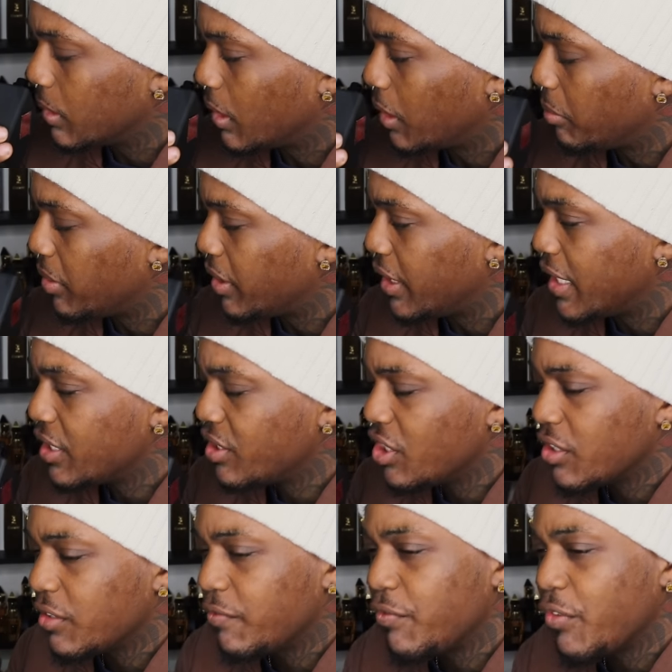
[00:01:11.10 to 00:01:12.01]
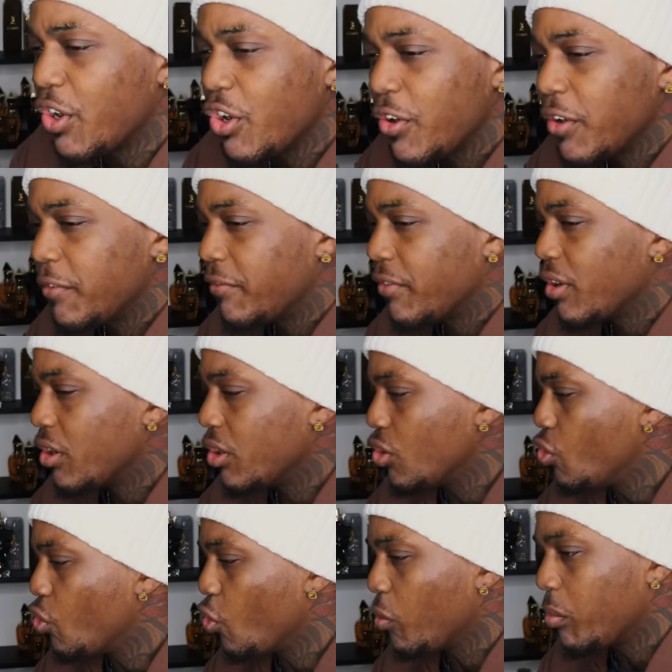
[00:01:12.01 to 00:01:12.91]
I mean, it's just very,
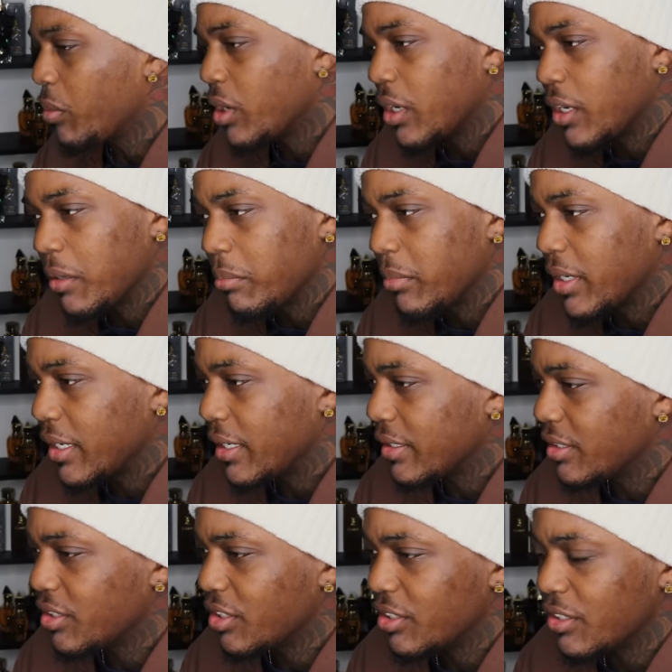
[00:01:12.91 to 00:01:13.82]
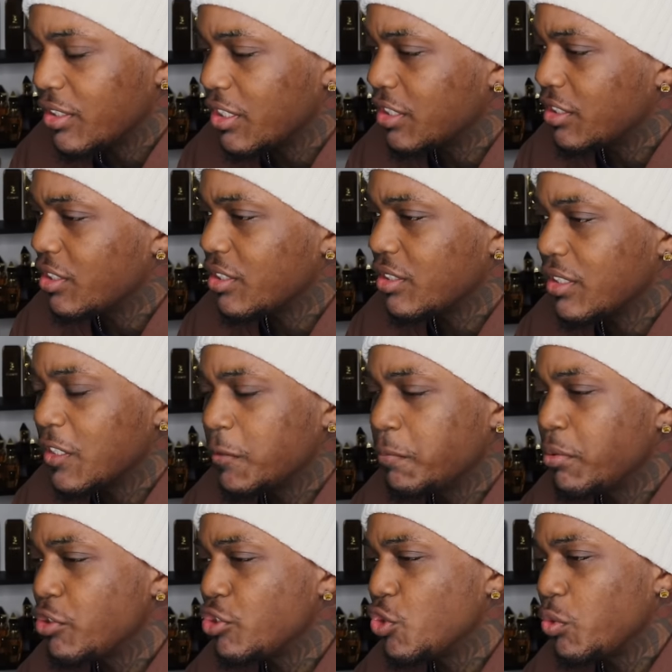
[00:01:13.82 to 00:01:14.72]
very gourmand, man.
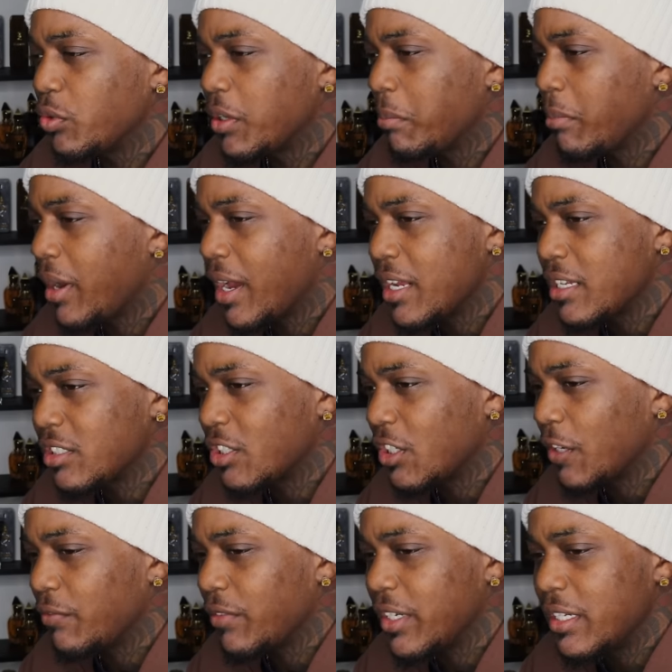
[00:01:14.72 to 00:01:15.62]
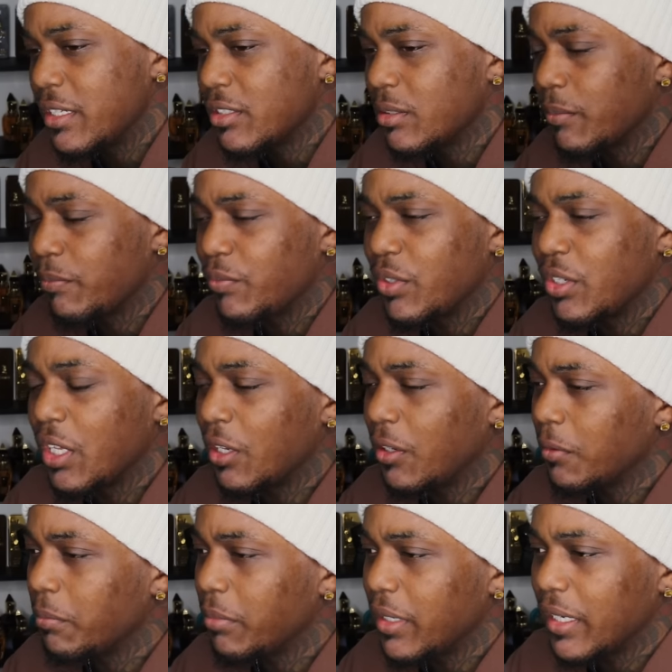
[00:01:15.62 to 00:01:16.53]
This puts you in the mindset of eating some
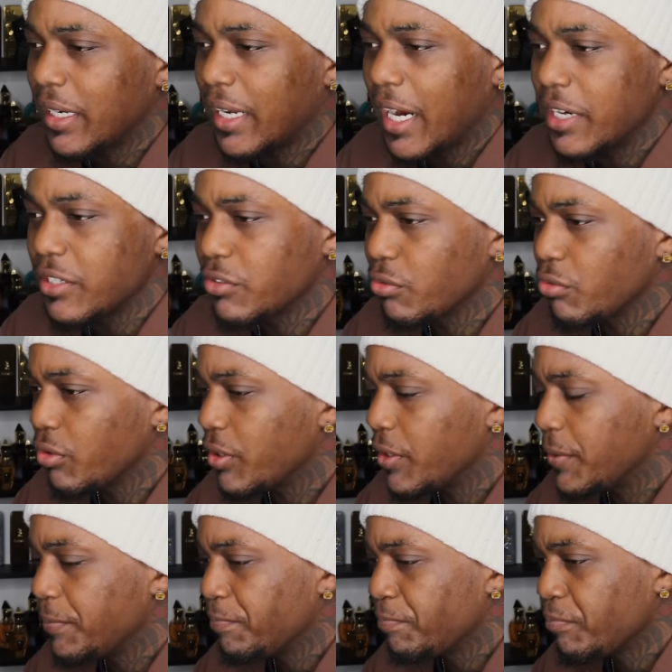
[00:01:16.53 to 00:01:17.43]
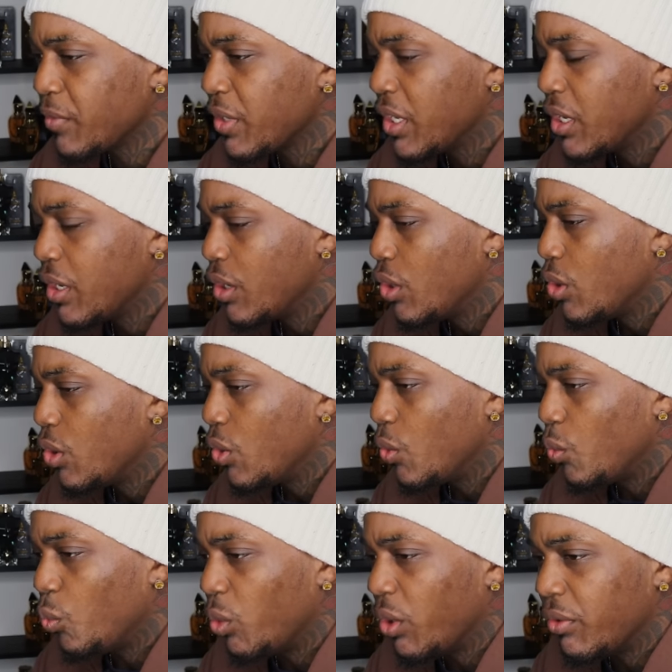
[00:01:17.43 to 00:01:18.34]
vanilla bean ice cream
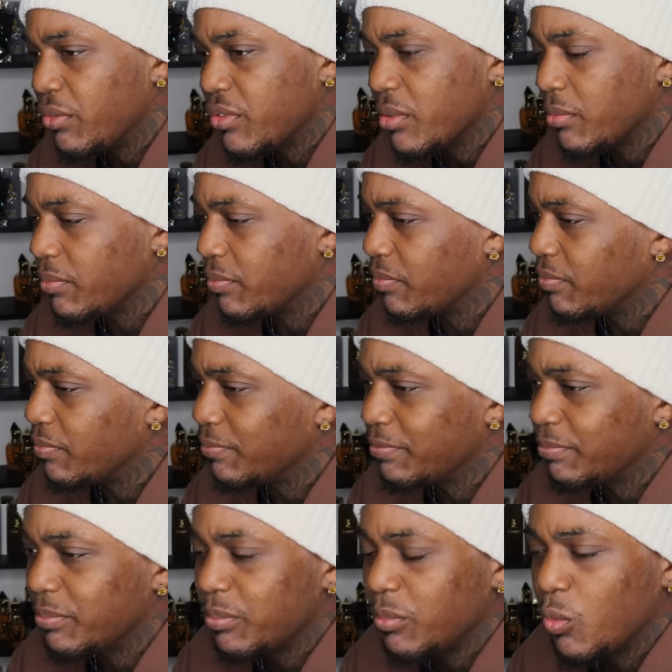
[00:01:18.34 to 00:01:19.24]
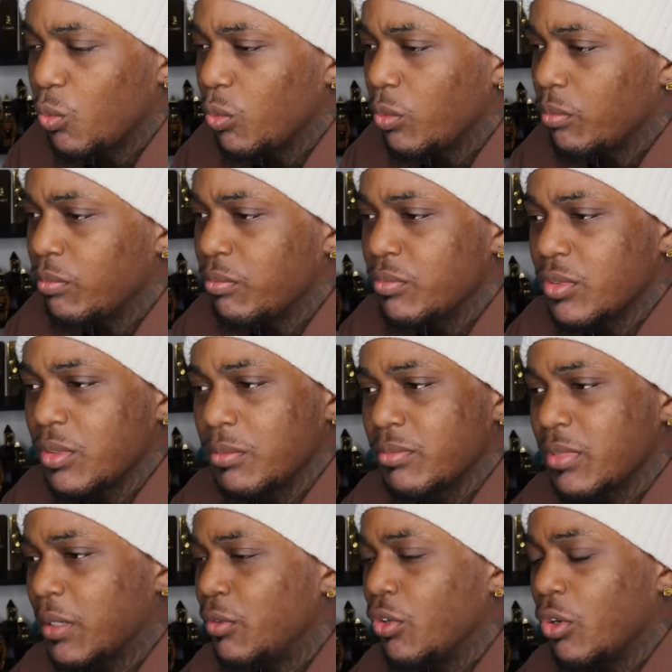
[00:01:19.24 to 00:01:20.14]
with
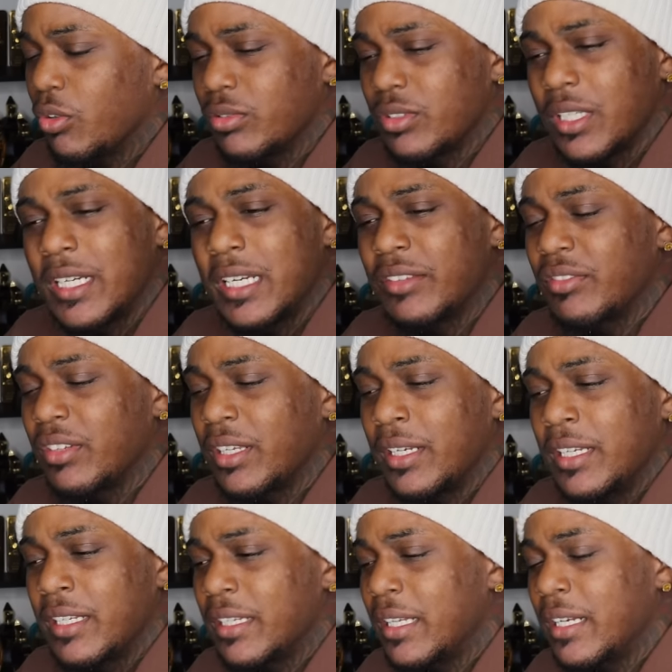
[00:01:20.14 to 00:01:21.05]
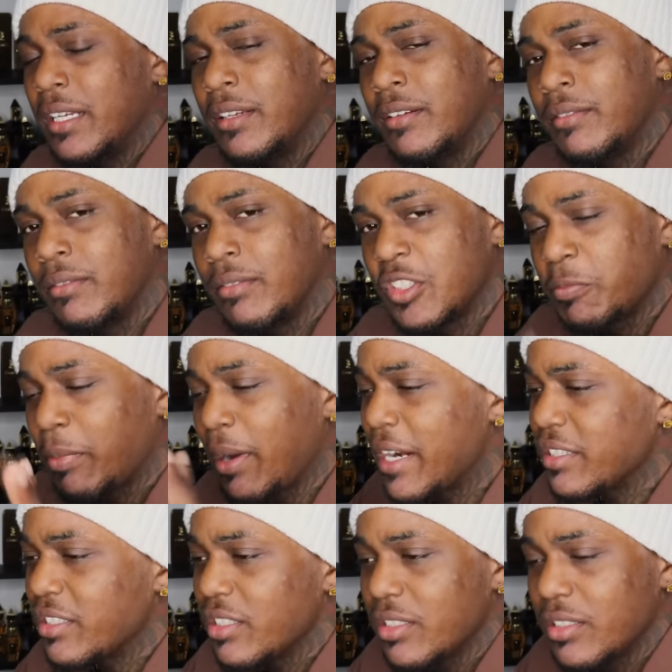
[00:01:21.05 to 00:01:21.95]
any
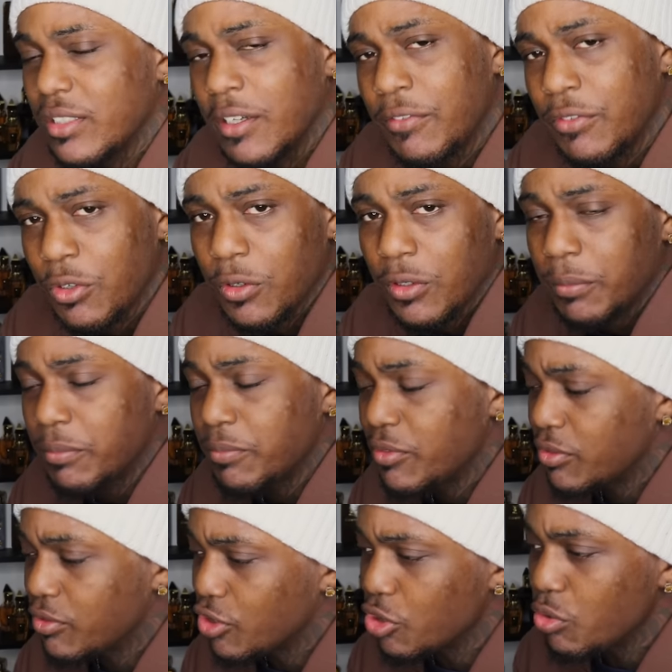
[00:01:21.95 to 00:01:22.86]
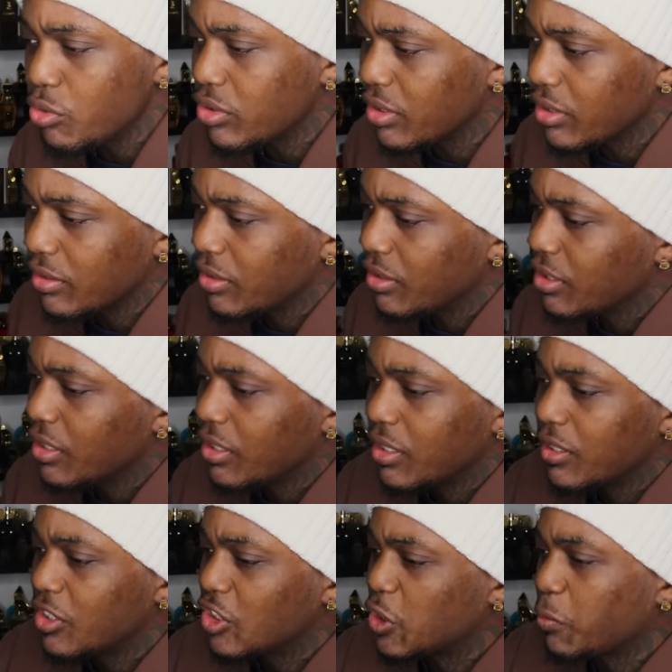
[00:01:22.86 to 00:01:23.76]
spices of your choosing
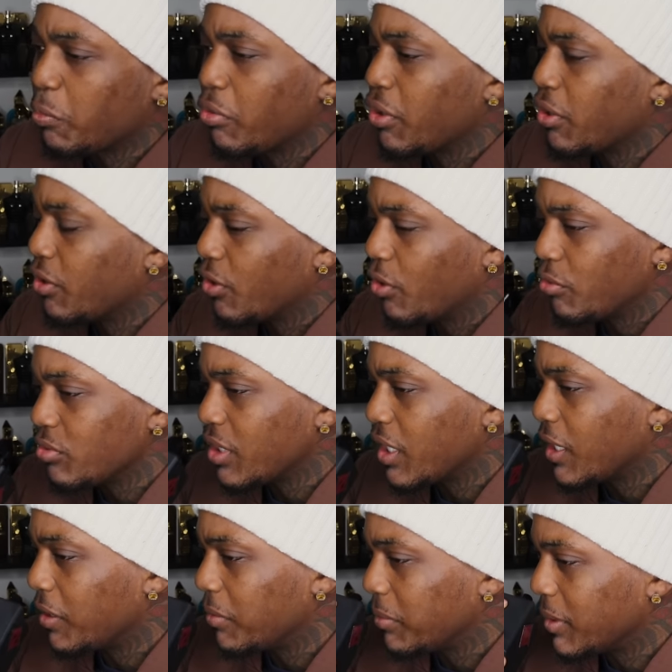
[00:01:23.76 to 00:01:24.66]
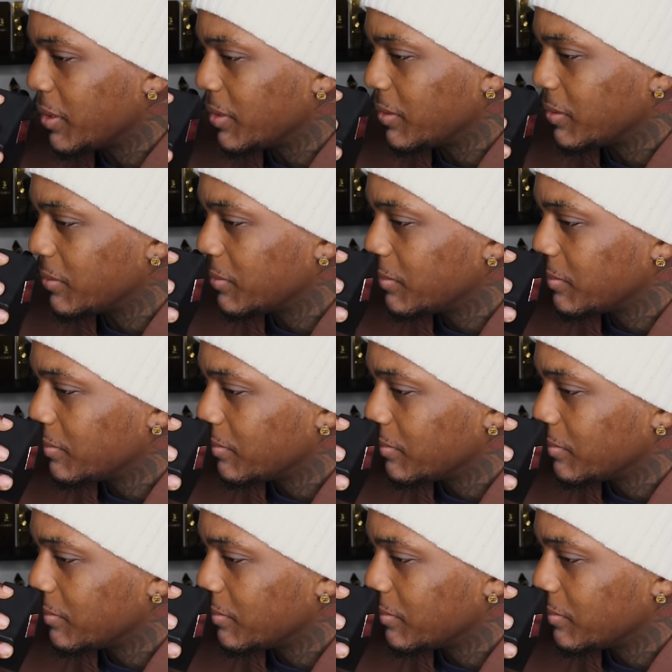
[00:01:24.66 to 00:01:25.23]
sprinkled on top, man.